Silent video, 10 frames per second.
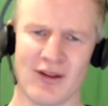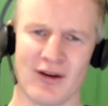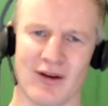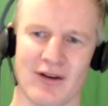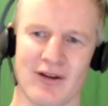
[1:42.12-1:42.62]

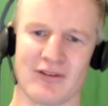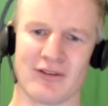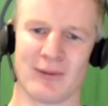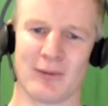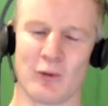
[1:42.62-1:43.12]
I
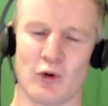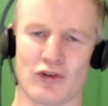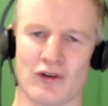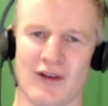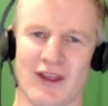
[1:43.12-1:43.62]
see a
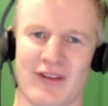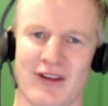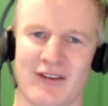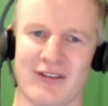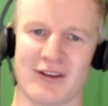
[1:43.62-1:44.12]
proportion of athletes,